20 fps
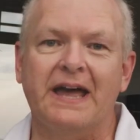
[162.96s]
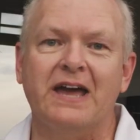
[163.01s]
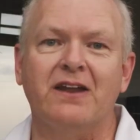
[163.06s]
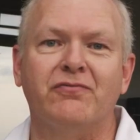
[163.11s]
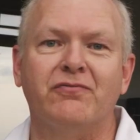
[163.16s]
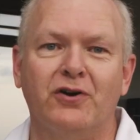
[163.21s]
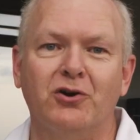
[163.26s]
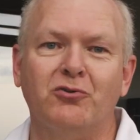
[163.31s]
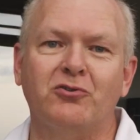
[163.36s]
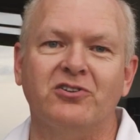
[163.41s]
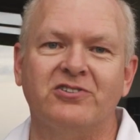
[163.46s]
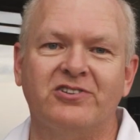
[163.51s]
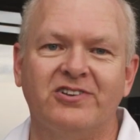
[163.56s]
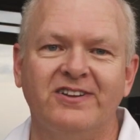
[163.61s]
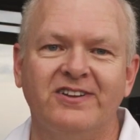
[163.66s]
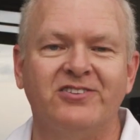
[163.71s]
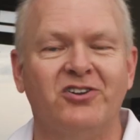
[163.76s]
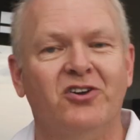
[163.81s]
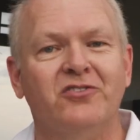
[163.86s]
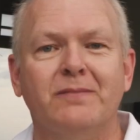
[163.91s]
band
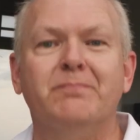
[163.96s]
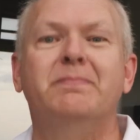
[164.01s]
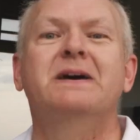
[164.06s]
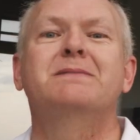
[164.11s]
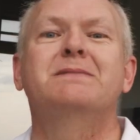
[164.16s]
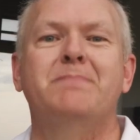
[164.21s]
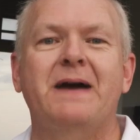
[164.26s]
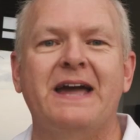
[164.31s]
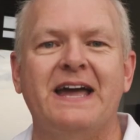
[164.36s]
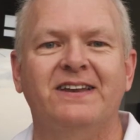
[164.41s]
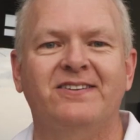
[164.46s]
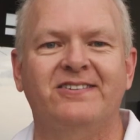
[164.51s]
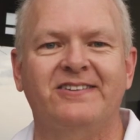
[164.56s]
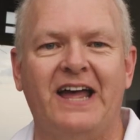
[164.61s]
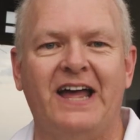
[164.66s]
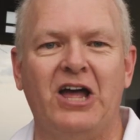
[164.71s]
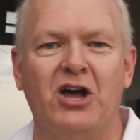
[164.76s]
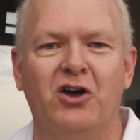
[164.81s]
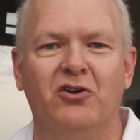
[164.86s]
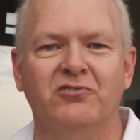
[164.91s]
focuses on the big band
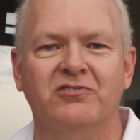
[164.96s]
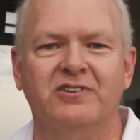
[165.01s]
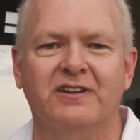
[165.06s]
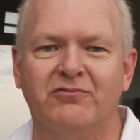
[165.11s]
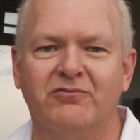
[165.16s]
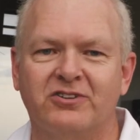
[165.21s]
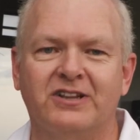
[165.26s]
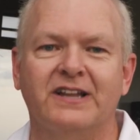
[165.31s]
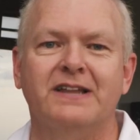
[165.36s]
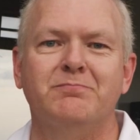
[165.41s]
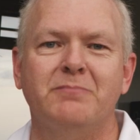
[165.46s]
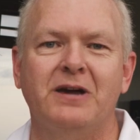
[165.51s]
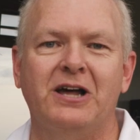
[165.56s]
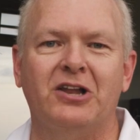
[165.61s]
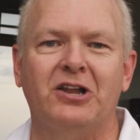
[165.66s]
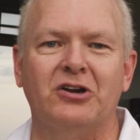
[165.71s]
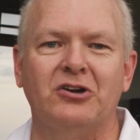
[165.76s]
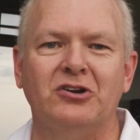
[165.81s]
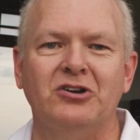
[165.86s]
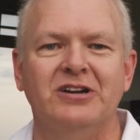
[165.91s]
sounds of Glenn
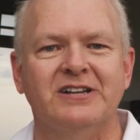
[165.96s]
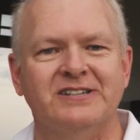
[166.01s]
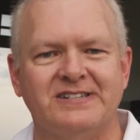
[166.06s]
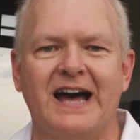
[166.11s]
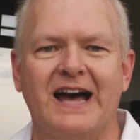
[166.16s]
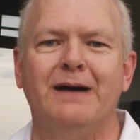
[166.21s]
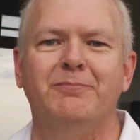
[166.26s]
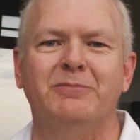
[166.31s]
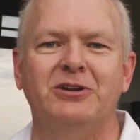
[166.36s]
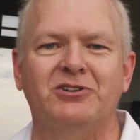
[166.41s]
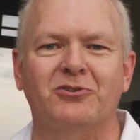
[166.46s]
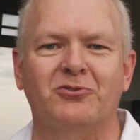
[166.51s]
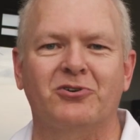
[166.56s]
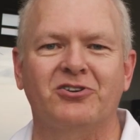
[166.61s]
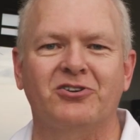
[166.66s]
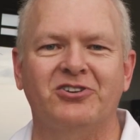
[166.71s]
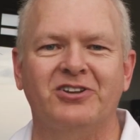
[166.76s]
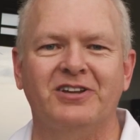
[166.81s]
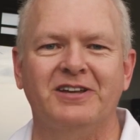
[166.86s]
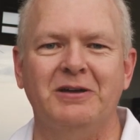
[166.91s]
Miller, Tommy
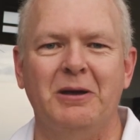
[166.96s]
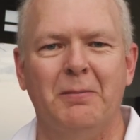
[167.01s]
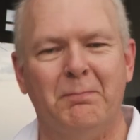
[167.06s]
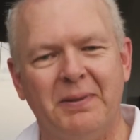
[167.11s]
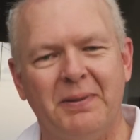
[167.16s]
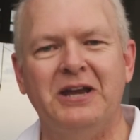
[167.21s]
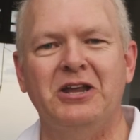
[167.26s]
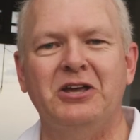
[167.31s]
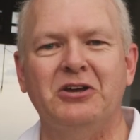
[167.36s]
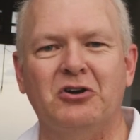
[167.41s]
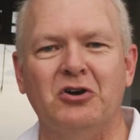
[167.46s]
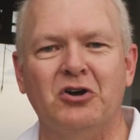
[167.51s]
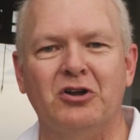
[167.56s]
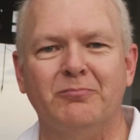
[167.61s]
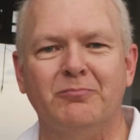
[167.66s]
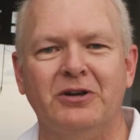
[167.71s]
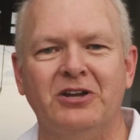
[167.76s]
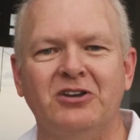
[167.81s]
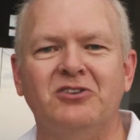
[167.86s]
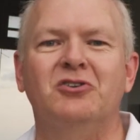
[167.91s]
Dorsey, Benny
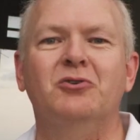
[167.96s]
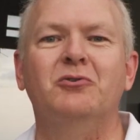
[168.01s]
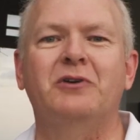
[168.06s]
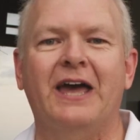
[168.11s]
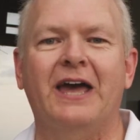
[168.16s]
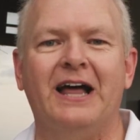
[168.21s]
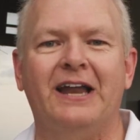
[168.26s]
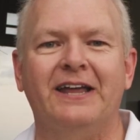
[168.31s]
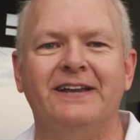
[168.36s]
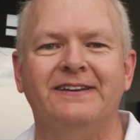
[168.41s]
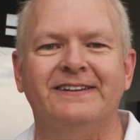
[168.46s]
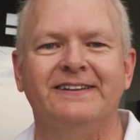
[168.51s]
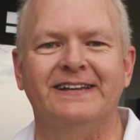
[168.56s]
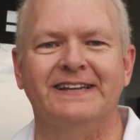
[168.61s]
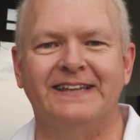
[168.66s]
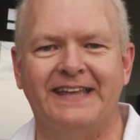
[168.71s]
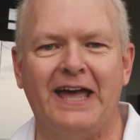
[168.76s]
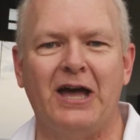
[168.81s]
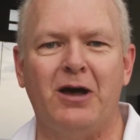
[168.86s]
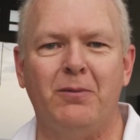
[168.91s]
Goodman, Duke Ellington,
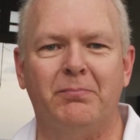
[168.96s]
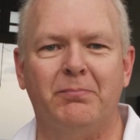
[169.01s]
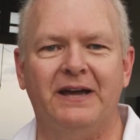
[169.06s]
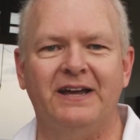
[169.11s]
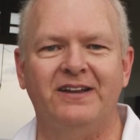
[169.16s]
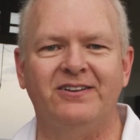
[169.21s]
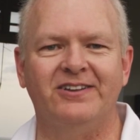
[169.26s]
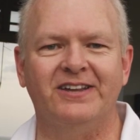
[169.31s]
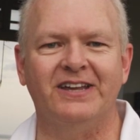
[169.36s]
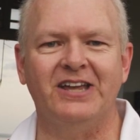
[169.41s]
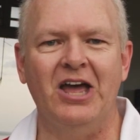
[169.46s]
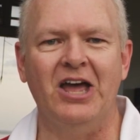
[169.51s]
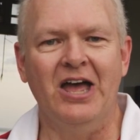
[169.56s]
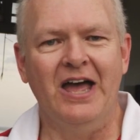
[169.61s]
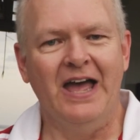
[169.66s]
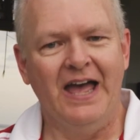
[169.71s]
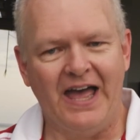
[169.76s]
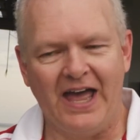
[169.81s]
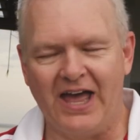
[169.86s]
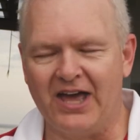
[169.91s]
Count Basie,
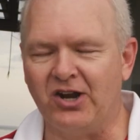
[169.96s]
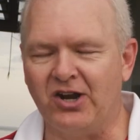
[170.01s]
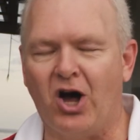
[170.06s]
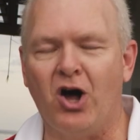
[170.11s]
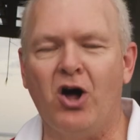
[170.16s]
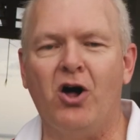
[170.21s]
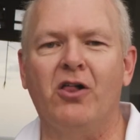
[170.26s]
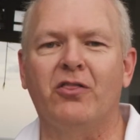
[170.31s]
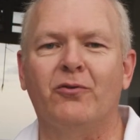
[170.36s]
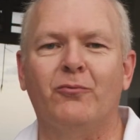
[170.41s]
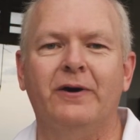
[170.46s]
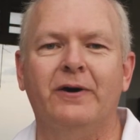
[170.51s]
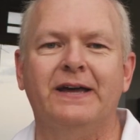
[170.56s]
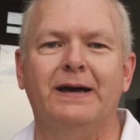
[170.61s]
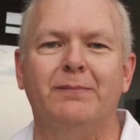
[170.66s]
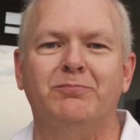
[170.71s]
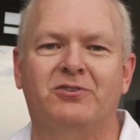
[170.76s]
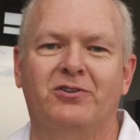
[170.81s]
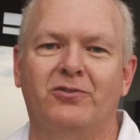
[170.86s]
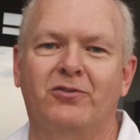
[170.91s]
and all the way
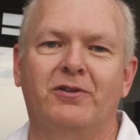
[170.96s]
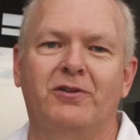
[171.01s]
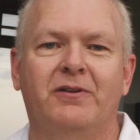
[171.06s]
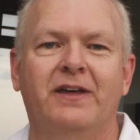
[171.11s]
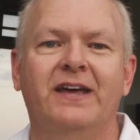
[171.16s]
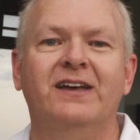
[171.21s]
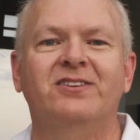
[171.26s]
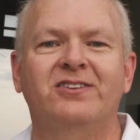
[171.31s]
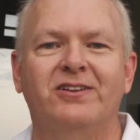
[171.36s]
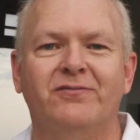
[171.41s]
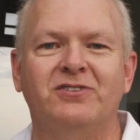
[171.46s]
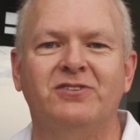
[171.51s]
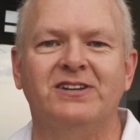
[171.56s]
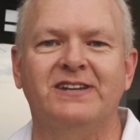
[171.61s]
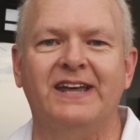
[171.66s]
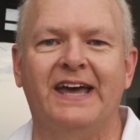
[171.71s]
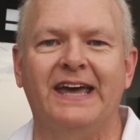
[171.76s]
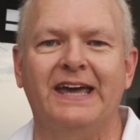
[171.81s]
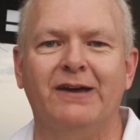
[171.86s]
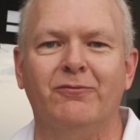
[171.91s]
up to the hits of
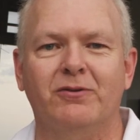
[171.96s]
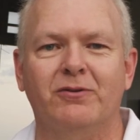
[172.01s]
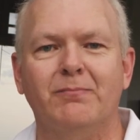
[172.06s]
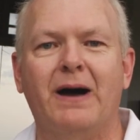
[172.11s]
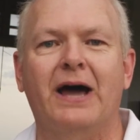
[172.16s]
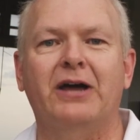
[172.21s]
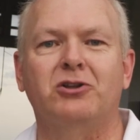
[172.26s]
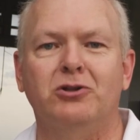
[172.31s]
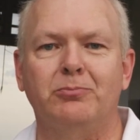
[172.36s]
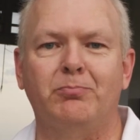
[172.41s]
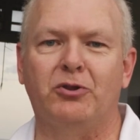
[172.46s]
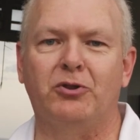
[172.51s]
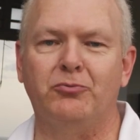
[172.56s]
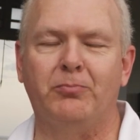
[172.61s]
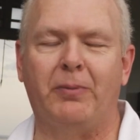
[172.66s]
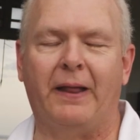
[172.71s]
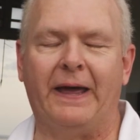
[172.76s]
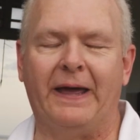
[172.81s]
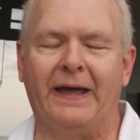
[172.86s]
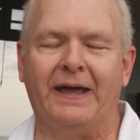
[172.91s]
today with Michael
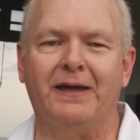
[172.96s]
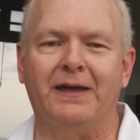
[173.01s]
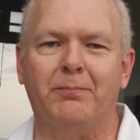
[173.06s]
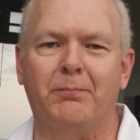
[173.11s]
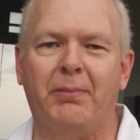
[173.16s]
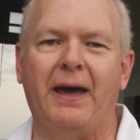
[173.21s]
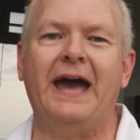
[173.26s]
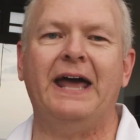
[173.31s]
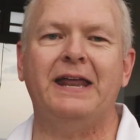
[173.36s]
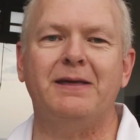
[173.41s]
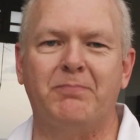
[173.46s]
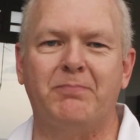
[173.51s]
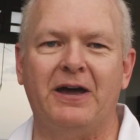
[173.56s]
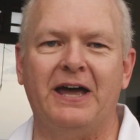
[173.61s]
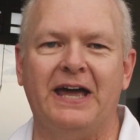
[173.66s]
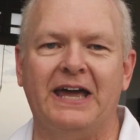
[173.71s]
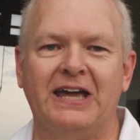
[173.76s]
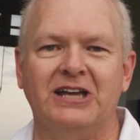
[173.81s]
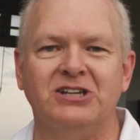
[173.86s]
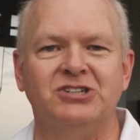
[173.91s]
Bublé, Patti
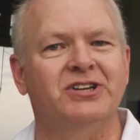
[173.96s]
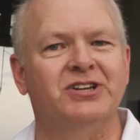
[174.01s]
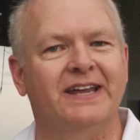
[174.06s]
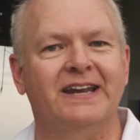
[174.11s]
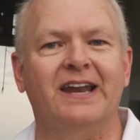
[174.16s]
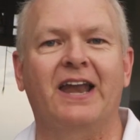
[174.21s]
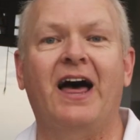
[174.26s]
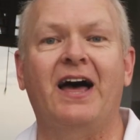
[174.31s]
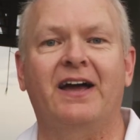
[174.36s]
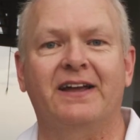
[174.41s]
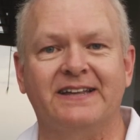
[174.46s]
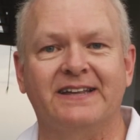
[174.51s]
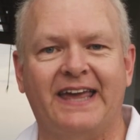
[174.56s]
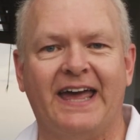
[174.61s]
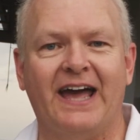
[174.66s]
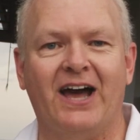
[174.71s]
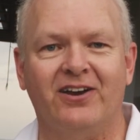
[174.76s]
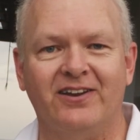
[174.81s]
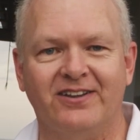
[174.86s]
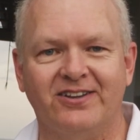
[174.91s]
Page, and
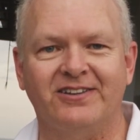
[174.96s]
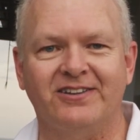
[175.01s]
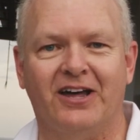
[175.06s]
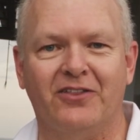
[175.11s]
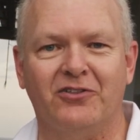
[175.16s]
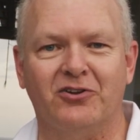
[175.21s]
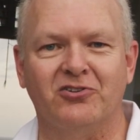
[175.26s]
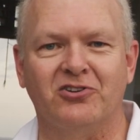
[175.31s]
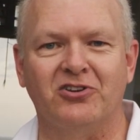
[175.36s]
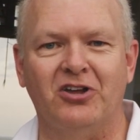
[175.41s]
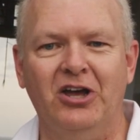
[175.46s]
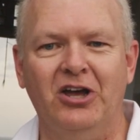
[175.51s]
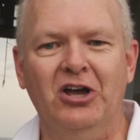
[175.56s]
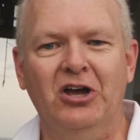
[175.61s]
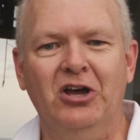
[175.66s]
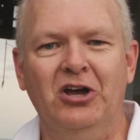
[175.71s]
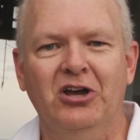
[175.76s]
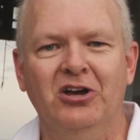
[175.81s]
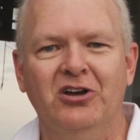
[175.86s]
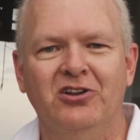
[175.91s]
countless others.
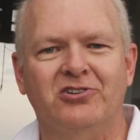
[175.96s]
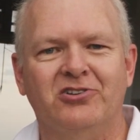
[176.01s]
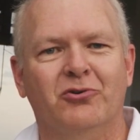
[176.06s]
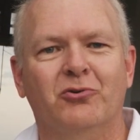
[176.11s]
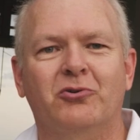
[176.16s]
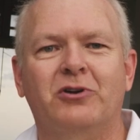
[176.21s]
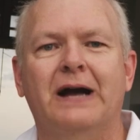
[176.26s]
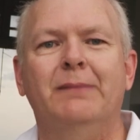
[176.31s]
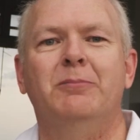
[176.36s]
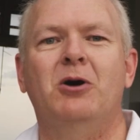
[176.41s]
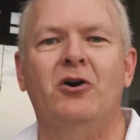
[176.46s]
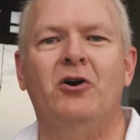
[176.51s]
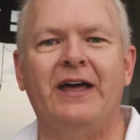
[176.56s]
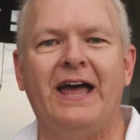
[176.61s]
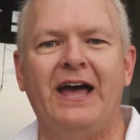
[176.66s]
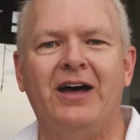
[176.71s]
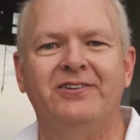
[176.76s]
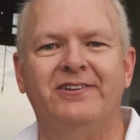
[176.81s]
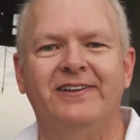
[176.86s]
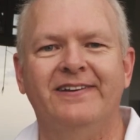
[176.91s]
So come on
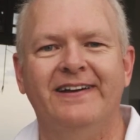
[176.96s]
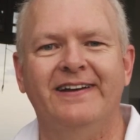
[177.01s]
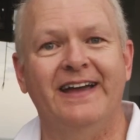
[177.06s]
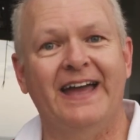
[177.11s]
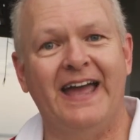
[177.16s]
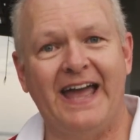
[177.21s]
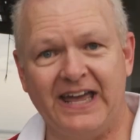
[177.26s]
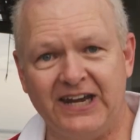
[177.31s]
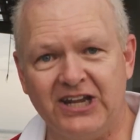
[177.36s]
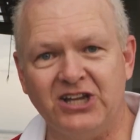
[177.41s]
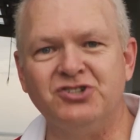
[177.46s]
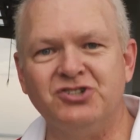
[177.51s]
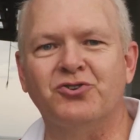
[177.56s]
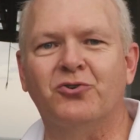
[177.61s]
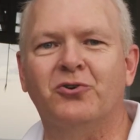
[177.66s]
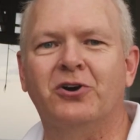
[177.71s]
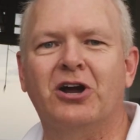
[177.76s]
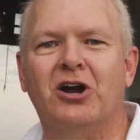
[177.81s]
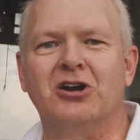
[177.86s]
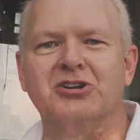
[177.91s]
out and
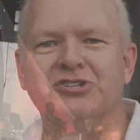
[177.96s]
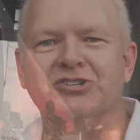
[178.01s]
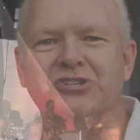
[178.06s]
enjoy our